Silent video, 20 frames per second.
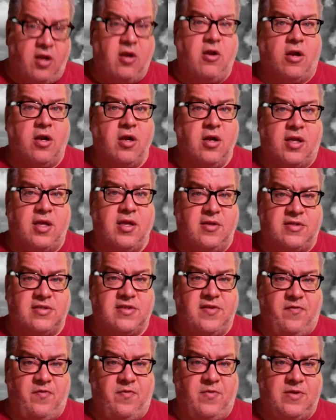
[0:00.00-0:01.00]
You're going to kill
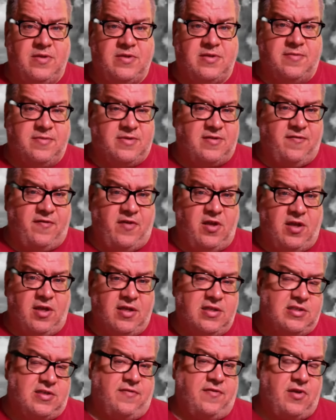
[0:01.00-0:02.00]
some
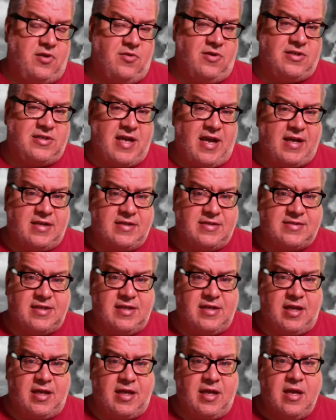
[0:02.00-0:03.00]
civilians if you attack a city.